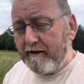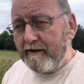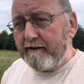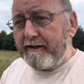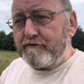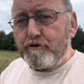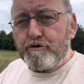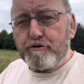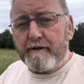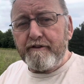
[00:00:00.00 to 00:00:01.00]
and they've just
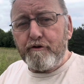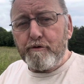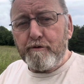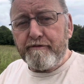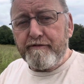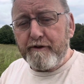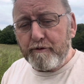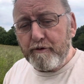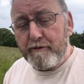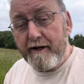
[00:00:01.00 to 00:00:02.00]
driven through the field
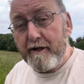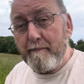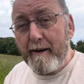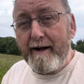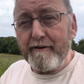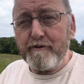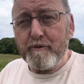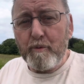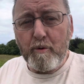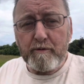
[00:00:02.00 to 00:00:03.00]
and created a path to
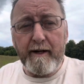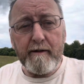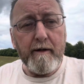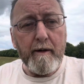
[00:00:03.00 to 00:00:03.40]
walk down.